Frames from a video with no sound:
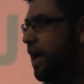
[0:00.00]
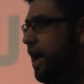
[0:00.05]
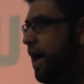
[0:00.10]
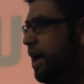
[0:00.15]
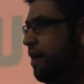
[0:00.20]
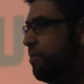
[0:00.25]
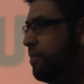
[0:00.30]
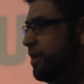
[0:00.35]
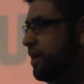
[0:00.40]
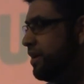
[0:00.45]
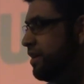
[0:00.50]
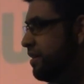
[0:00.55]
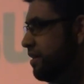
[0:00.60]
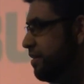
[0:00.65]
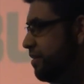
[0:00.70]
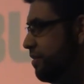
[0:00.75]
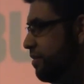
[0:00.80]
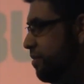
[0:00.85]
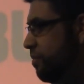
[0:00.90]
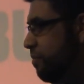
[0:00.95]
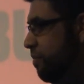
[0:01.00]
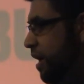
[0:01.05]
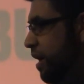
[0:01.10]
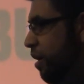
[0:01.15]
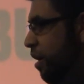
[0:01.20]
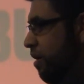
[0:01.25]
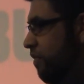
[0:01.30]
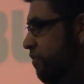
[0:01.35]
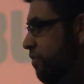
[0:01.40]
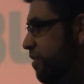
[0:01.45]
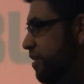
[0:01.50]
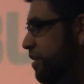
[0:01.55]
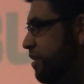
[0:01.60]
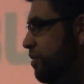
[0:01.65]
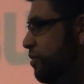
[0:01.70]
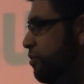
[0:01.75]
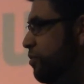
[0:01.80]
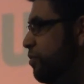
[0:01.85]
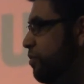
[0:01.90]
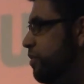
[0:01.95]
I begin by offering
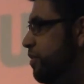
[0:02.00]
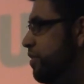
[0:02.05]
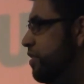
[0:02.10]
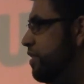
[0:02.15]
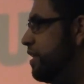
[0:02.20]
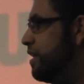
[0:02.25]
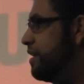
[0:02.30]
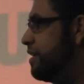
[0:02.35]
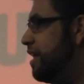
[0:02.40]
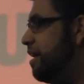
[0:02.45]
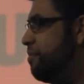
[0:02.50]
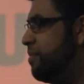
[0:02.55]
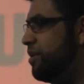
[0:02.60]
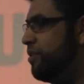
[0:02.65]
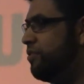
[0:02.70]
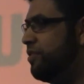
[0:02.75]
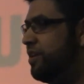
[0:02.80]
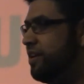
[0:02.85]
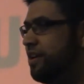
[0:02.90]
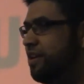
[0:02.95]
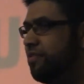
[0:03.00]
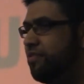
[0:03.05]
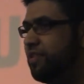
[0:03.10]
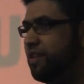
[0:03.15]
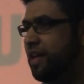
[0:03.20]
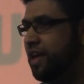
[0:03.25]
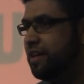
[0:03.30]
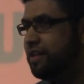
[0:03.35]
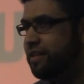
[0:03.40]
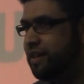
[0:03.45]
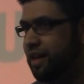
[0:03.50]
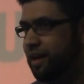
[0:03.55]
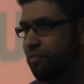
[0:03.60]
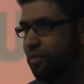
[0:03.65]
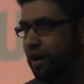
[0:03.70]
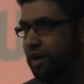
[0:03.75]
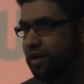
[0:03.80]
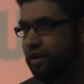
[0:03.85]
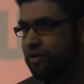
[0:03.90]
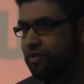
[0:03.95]
you the Islamic greeting of
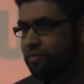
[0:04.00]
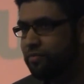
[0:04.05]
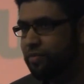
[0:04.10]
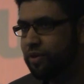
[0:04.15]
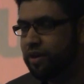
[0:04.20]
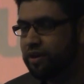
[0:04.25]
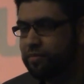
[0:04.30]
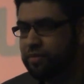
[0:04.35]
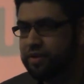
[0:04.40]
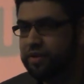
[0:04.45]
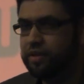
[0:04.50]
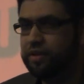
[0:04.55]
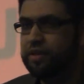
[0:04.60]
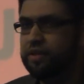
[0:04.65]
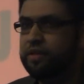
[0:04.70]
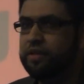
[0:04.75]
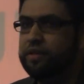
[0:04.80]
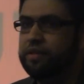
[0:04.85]
Assalamu alaikum wa rahmatullah.